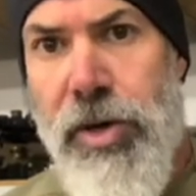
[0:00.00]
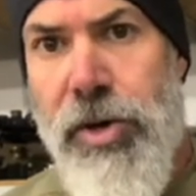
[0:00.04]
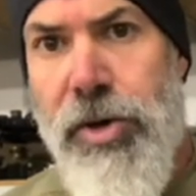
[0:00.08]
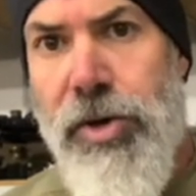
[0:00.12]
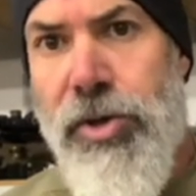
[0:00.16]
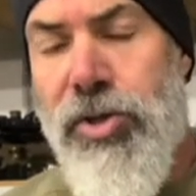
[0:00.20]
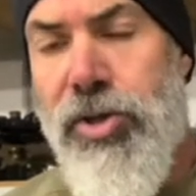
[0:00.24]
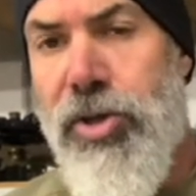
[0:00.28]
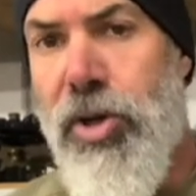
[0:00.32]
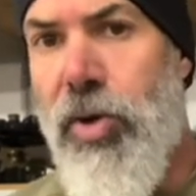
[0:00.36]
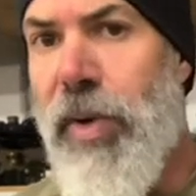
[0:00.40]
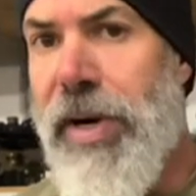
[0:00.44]

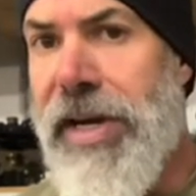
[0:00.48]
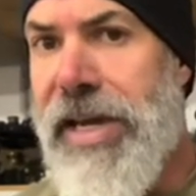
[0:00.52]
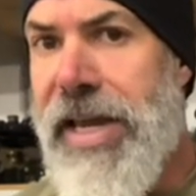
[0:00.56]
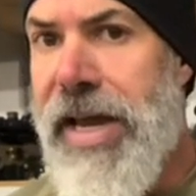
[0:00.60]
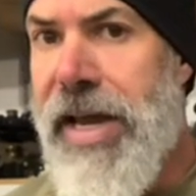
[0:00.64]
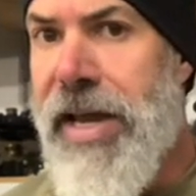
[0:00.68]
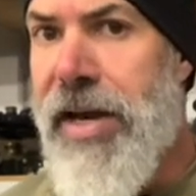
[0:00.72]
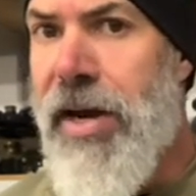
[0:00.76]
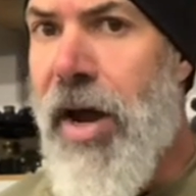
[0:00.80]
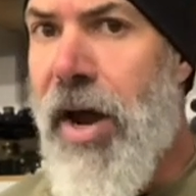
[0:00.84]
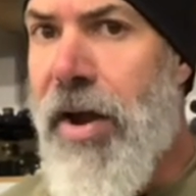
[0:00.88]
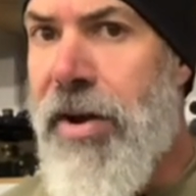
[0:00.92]
So
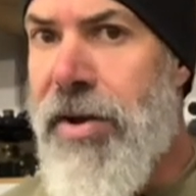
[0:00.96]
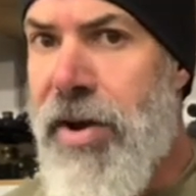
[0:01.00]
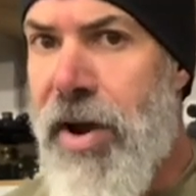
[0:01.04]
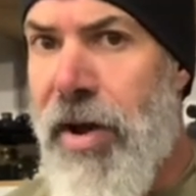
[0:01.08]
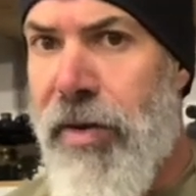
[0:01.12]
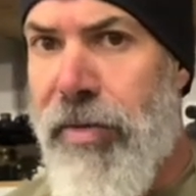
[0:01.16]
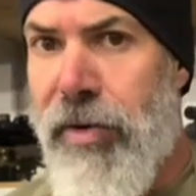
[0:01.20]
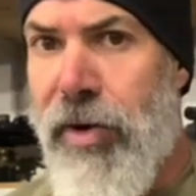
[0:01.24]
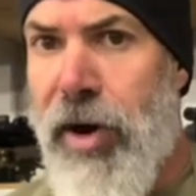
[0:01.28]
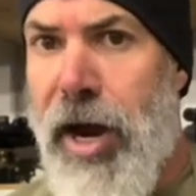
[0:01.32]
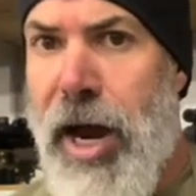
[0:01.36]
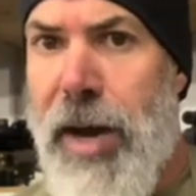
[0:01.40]
again,
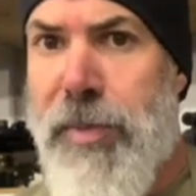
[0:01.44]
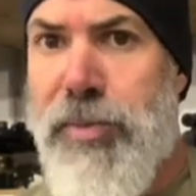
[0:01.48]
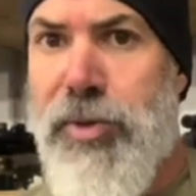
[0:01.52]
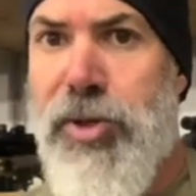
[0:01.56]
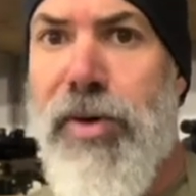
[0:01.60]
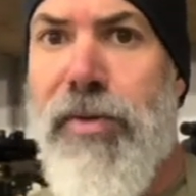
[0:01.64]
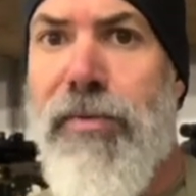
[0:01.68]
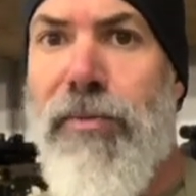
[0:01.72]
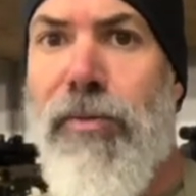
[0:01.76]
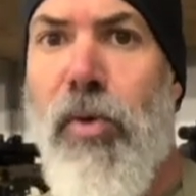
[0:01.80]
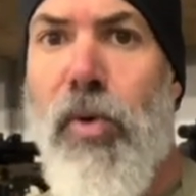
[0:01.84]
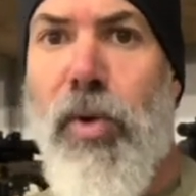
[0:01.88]
another
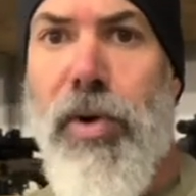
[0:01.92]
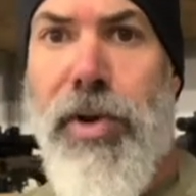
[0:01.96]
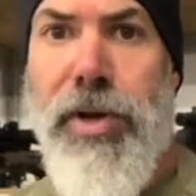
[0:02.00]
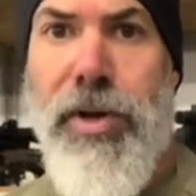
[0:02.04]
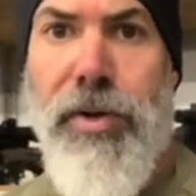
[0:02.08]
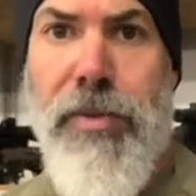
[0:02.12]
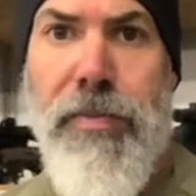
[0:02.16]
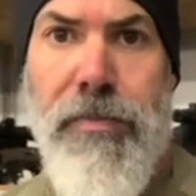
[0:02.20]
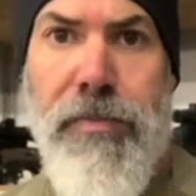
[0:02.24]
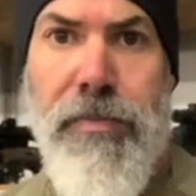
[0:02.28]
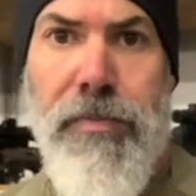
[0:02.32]
option for you.